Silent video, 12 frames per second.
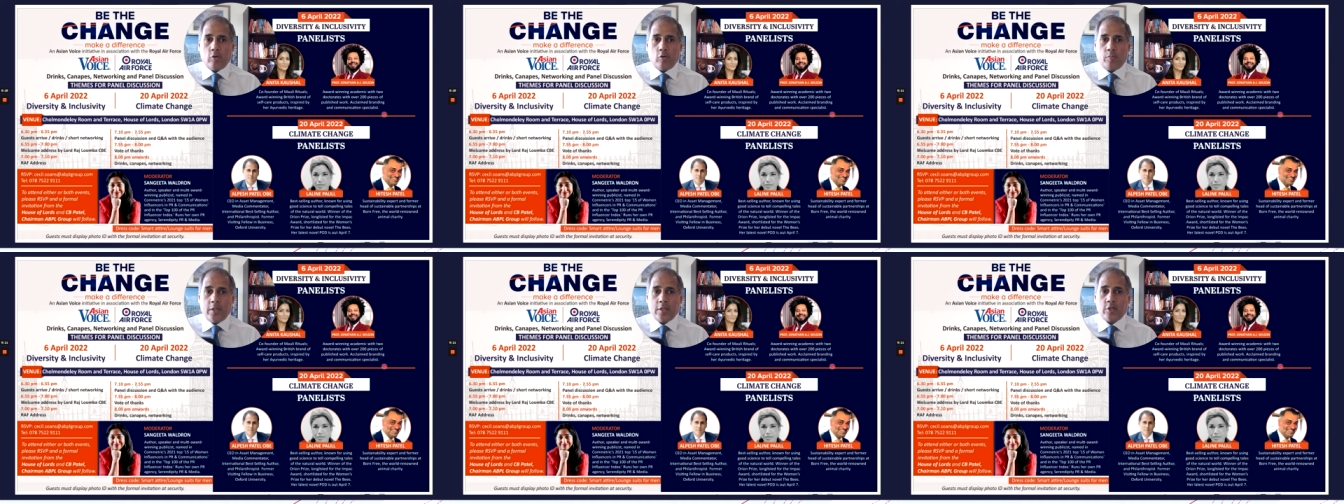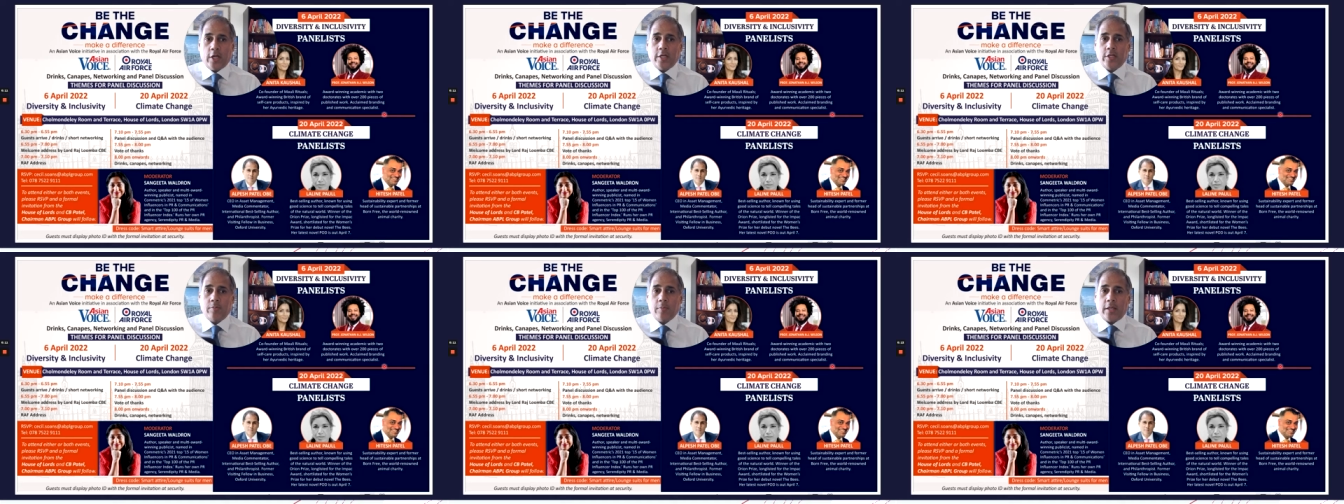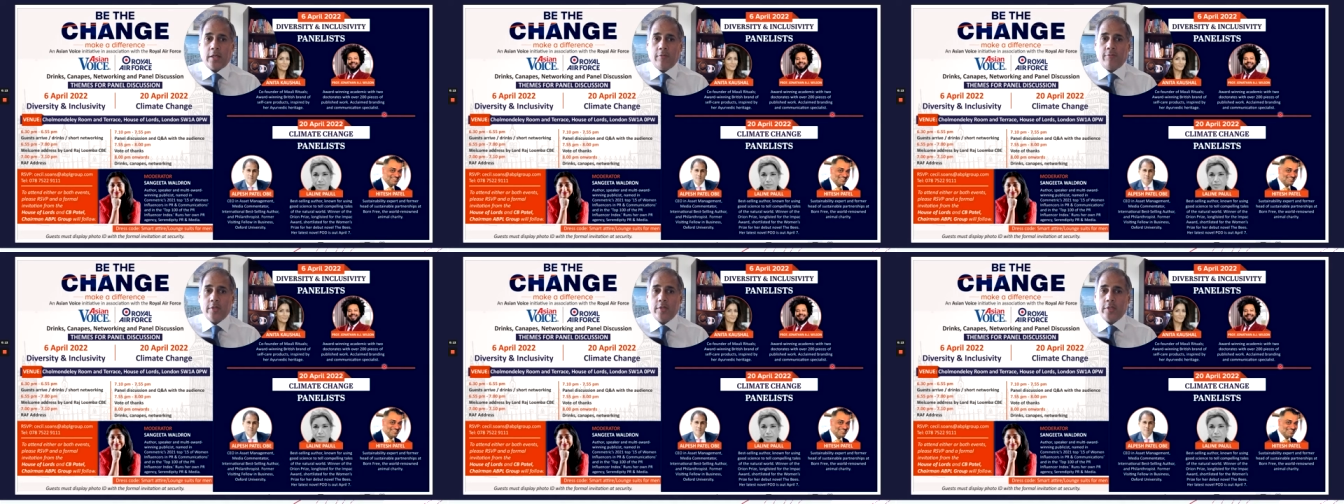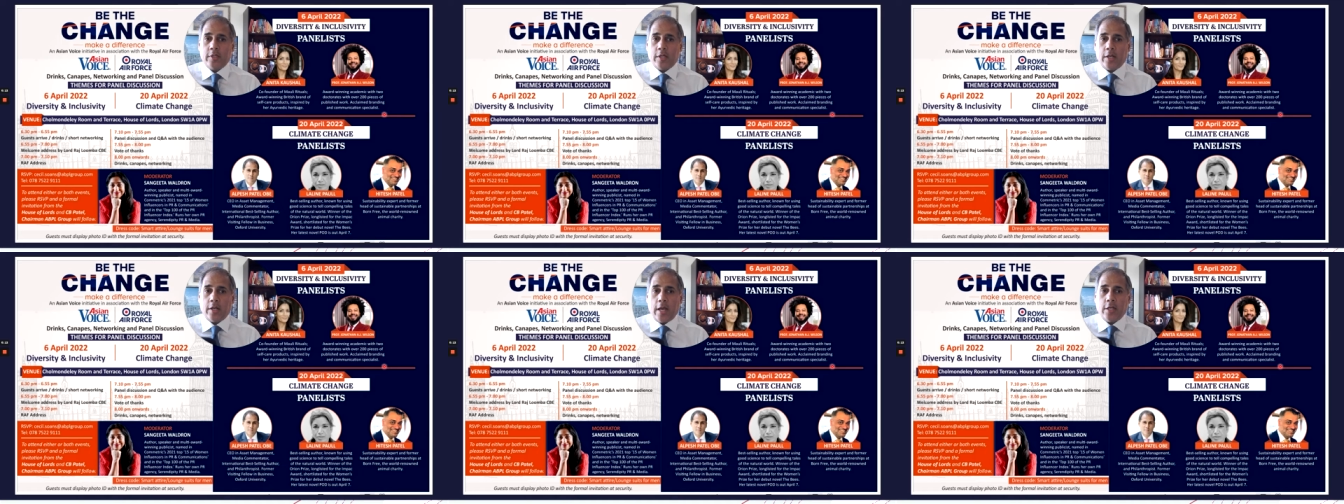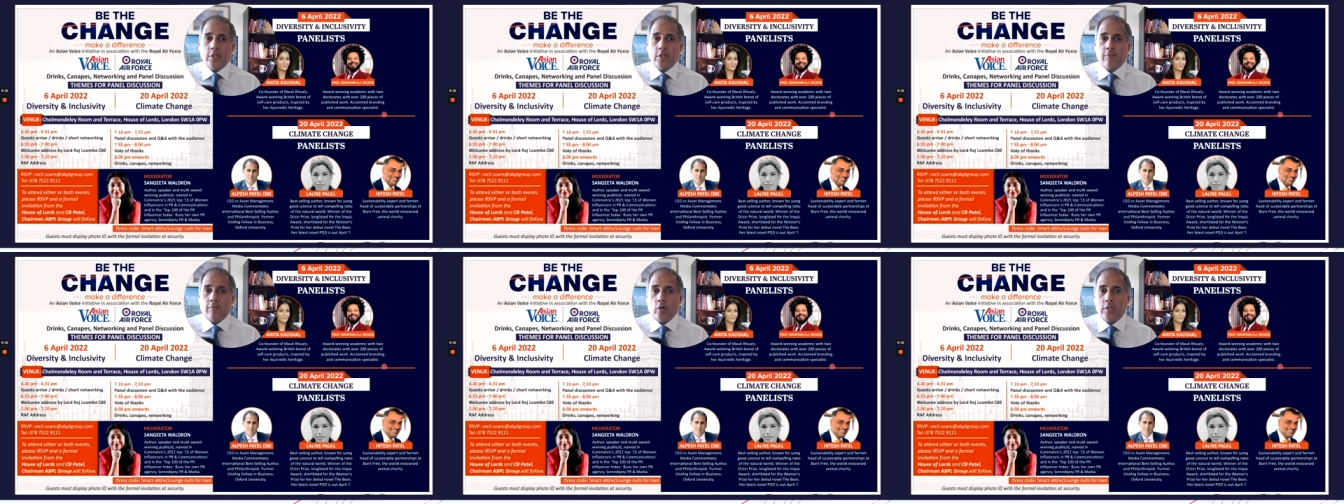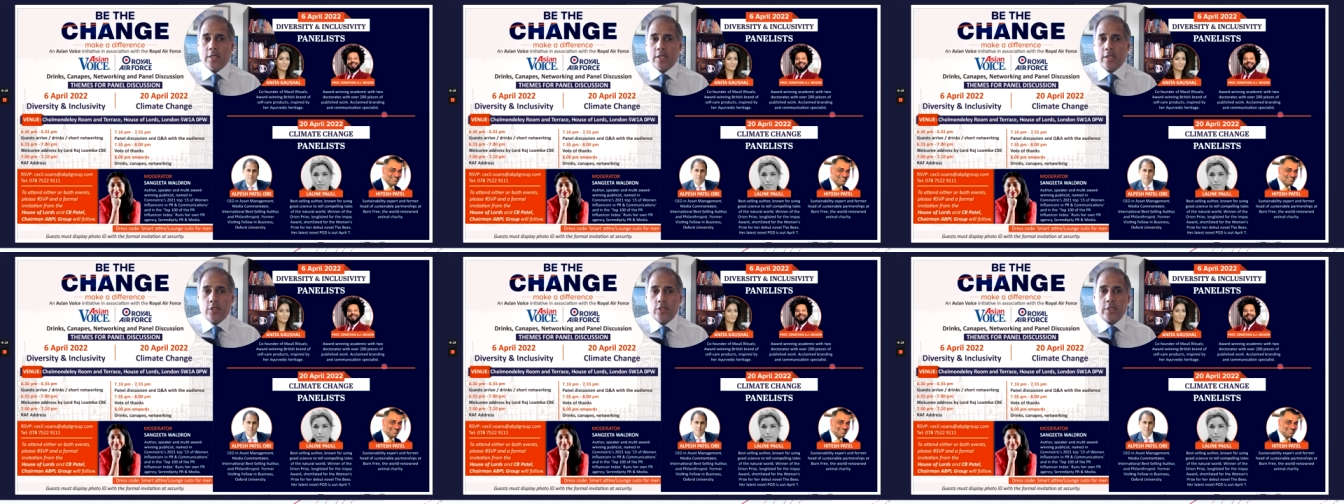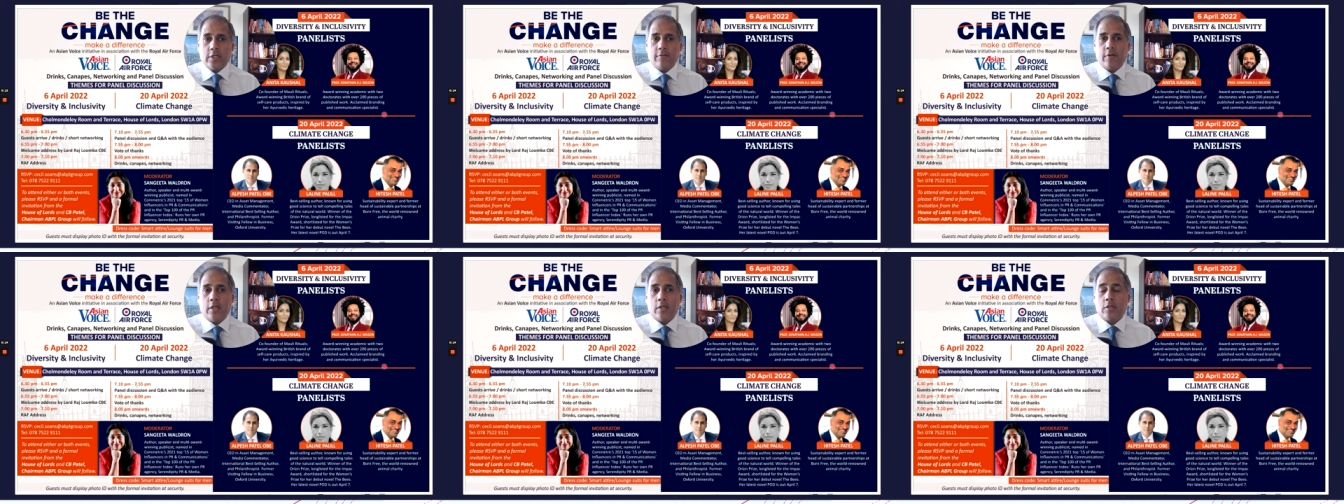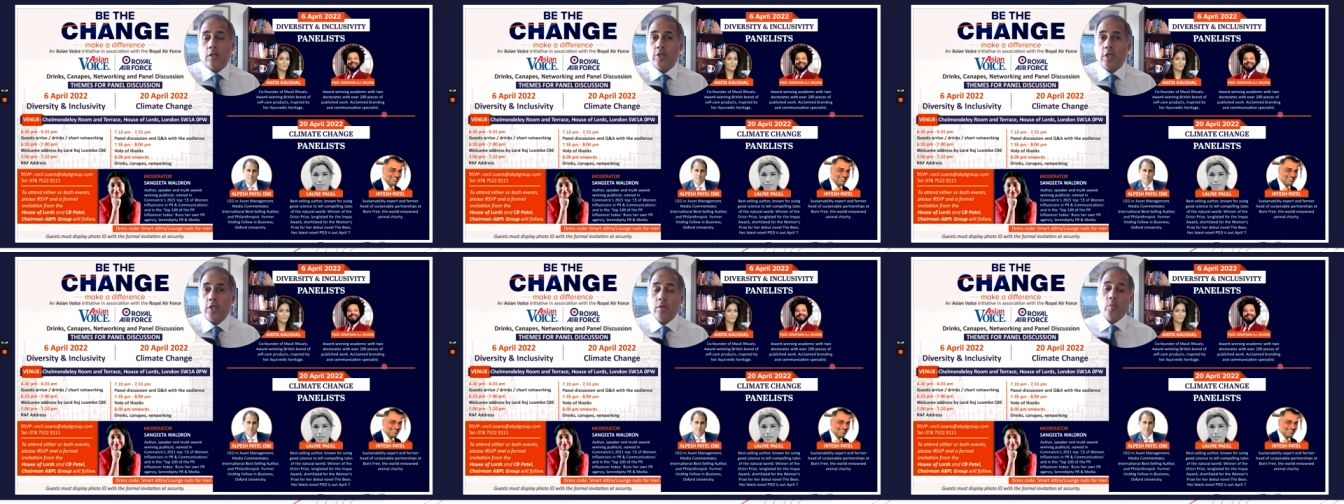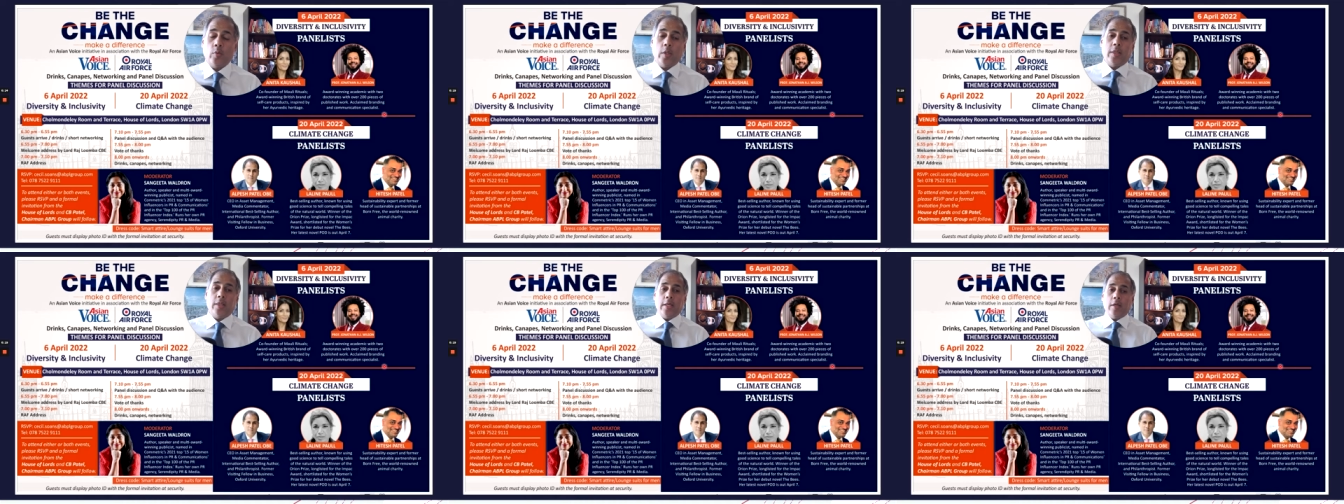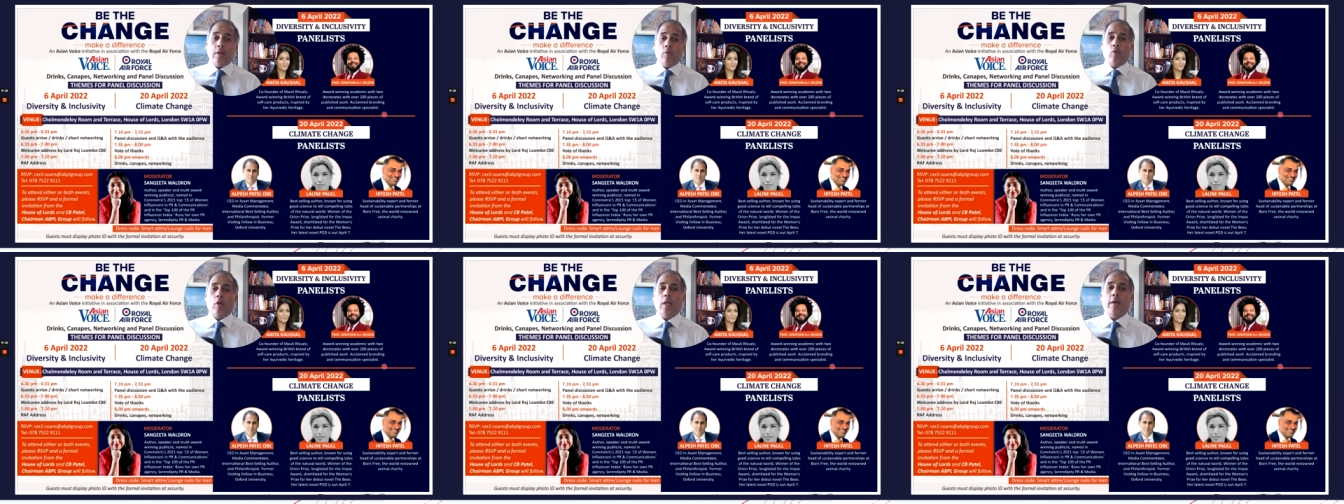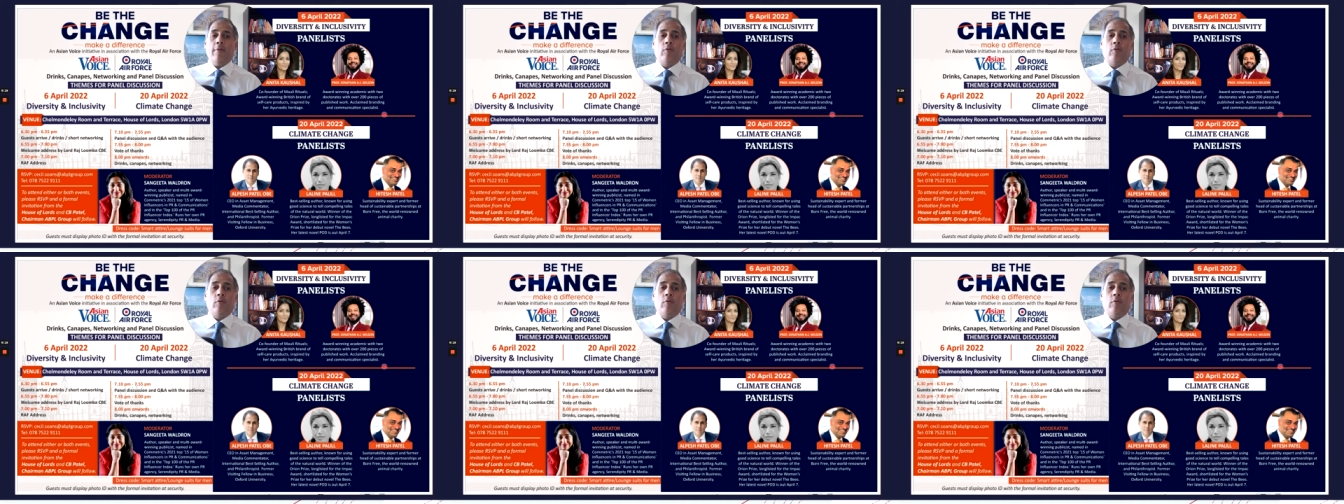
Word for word: Be the Change, Make a Difference, an Asian Voice initiative in association with the Royal Air Force.